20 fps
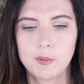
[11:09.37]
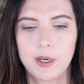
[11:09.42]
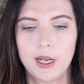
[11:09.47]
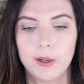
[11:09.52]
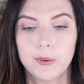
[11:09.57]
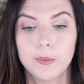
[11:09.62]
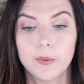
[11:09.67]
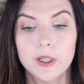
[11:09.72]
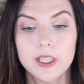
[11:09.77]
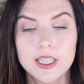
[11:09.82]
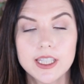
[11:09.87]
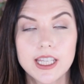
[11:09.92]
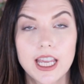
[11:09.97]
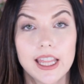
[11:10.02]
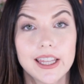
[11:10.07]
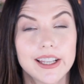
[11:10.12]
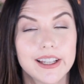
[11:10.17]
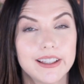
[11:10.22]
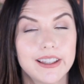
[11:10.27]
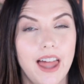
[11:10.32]
but I would
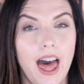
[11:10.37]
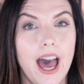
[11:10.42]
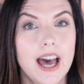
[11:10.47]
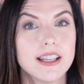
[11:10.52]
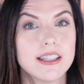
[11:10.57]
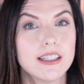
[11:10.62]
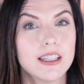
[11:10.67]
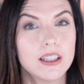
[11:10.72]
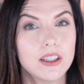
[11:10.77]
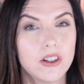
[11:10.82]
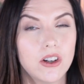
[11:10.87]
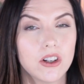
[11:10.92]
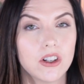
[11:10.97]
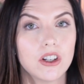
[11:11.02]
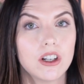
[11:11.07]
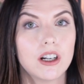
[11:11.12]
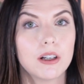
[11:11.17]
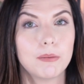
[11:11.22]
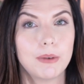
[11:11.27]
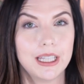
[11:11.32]
say that it lasted
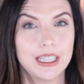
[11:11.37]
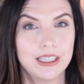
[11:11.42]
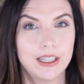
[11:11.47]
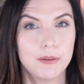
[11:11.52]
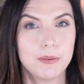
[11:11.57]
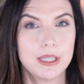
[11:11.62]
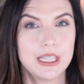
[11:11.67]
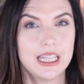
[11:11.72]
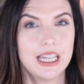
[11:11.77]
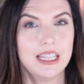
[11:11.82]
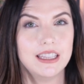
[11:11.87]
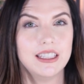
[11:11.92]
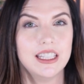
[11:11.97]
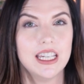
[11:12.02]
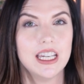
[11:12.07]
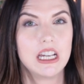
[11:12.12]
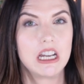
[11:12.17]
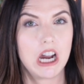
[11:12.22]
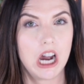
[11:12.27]
longer on my lips than the